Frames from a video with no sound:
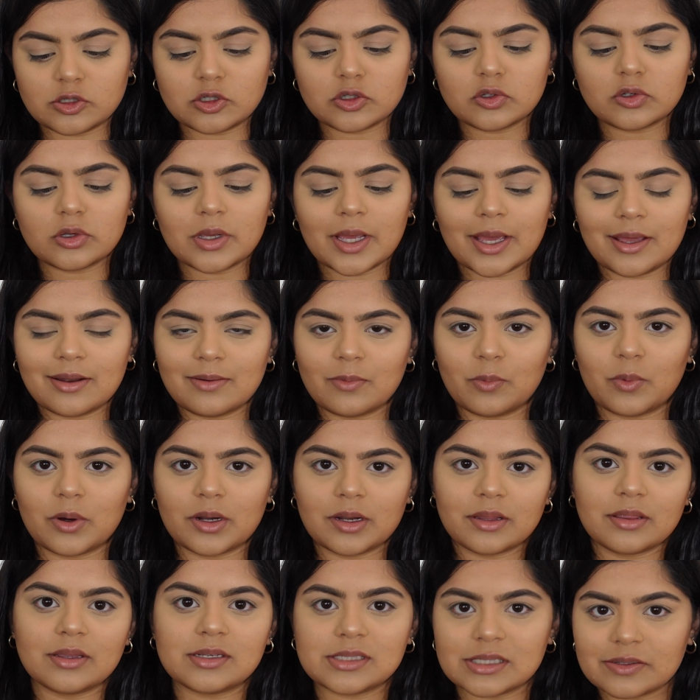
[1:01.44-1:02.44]
do and what
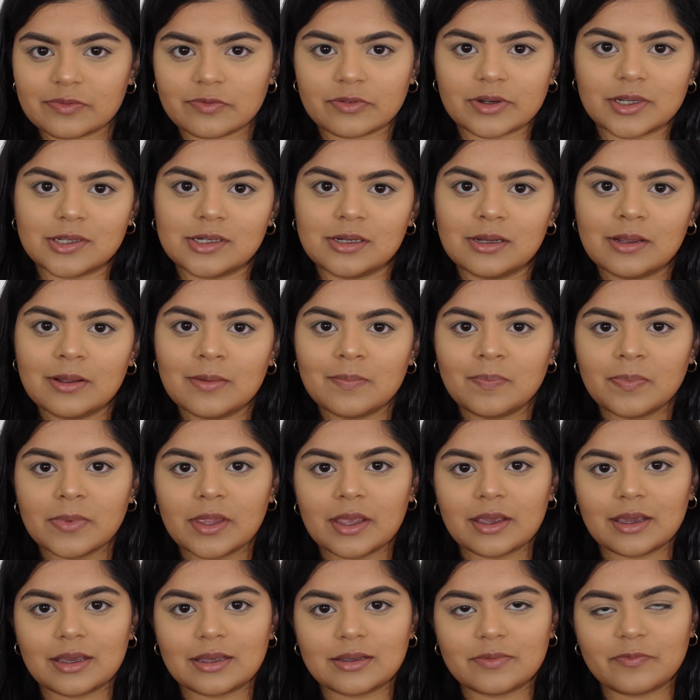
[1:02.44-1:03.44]
are the different
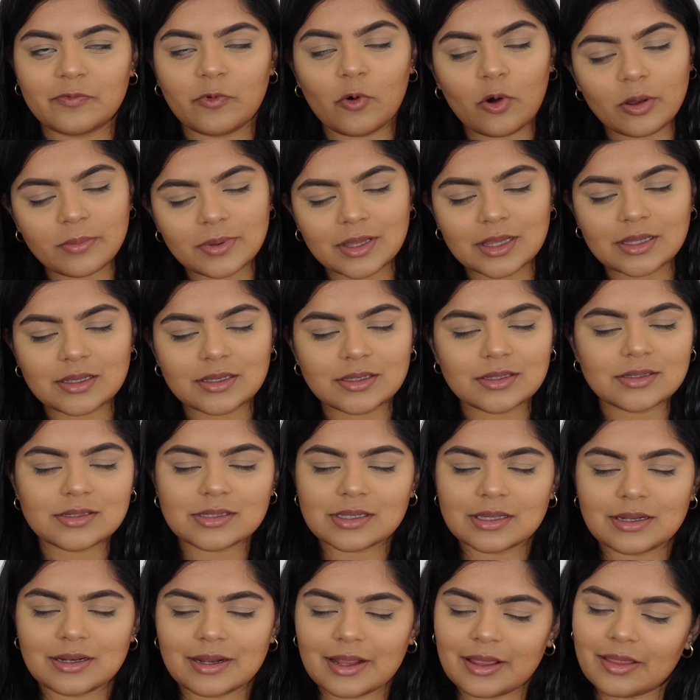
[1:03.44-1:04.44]
formulas
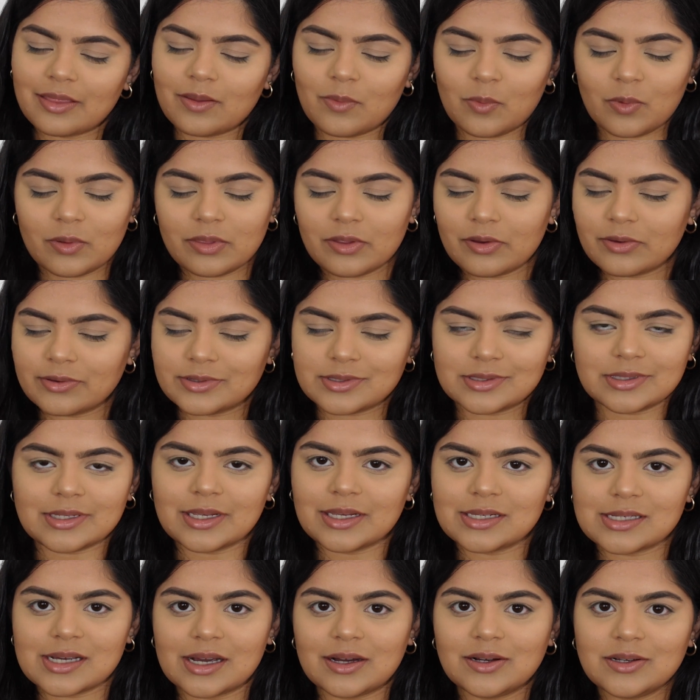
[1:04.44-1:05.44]
and all those
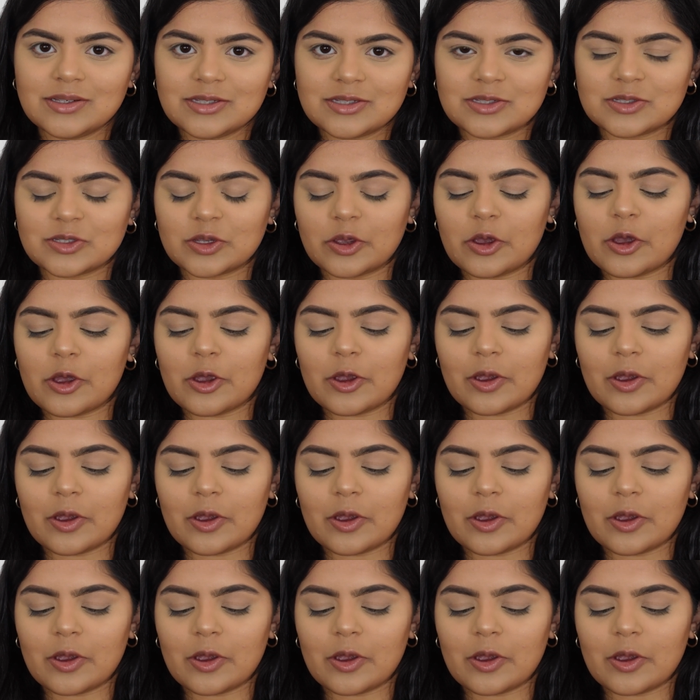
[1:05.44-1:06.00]
details. So